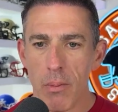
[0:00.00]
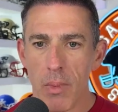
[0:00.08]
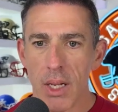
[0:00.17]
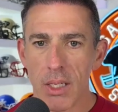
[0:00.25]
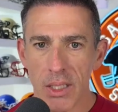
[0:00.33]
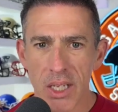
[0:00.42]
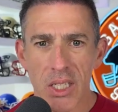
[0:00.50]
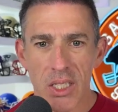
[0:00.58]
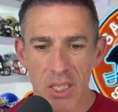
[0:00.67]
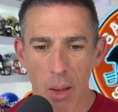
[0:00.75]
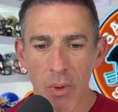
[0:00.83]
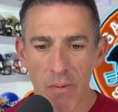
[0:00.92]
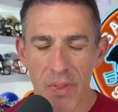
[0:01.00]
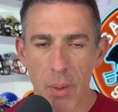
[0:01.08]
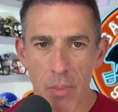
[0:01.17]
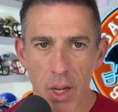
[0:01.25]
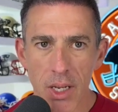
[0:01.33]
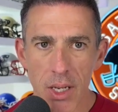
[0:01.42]
at least some of the
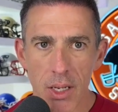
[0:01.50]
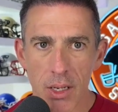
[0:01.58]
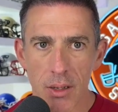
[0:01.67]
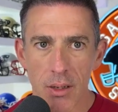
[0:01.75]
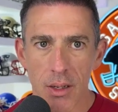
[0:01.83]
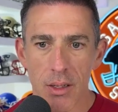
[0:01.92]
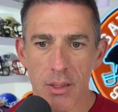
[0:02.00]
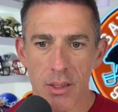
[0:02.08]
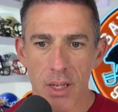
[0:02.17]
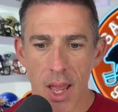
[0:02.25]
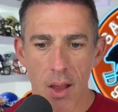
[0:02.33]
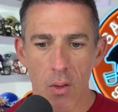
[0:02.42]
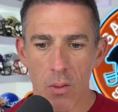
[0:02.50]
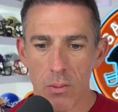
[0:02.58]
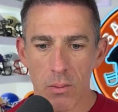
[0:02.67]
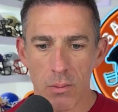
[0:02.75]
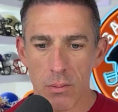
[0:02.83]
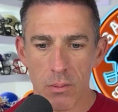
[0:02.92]
money is now
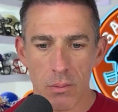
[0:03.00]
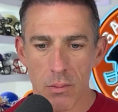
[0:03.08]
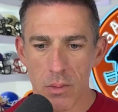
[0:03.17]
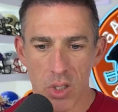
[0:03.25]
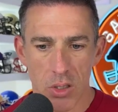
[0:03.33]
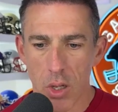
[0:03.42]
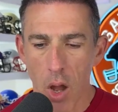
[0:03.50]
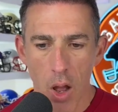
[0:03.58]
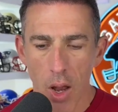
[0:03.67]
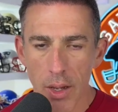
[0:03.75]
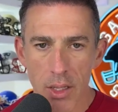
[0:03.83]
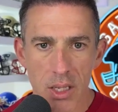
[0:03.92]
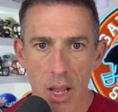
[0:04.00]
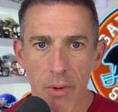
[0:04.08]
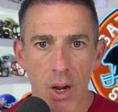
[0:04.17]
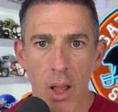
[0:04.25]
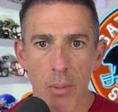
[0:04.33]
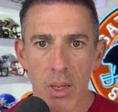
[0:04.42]
just gone. It's
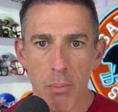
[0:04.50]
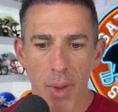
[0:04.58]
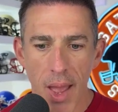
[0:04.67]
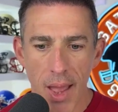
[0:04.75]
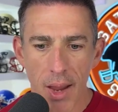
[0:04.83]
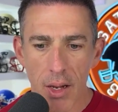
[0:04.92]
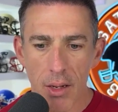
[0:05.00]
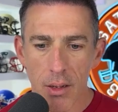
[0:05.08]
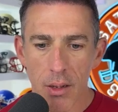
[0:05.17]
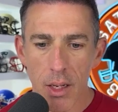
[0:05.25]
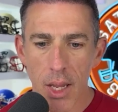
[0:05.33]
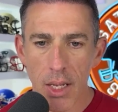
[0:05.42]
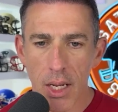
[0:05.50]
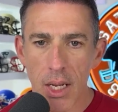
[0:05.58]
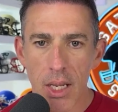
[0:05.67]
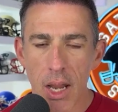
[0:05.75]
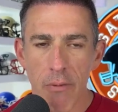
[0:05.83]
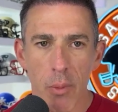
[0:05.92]
never coming back. Yet
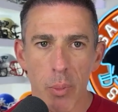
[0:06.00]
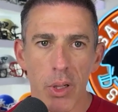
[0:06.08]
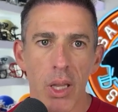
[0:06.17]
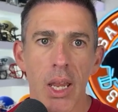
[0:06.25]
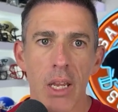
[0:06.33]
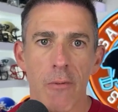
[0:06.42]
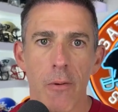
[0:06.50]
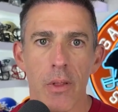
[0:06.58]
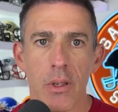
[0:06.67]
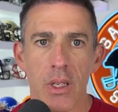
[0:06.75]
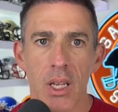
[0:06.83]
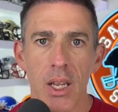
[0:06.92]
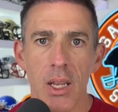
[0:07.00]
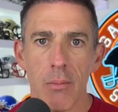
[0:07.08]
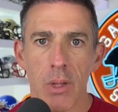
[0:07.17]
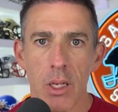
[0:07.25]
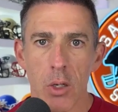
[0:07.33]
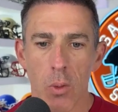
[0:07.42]
he never played for the team
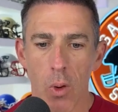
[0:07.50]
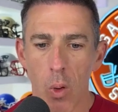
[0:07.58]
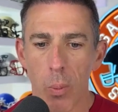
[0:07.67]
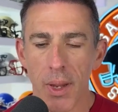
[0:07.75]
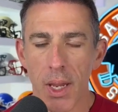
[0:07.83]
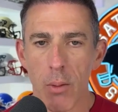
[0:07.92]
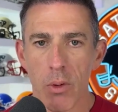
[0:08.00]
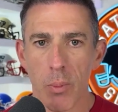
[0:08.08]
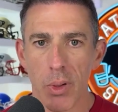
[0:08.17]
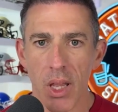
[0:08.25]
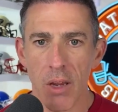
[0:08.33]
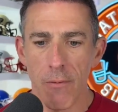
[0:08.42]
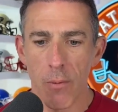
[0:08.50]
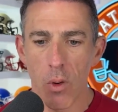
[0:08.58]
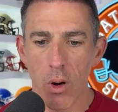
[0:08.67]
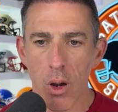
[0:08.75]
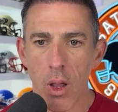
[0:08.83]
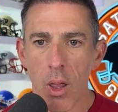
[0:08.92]
that you were hoping he would play for.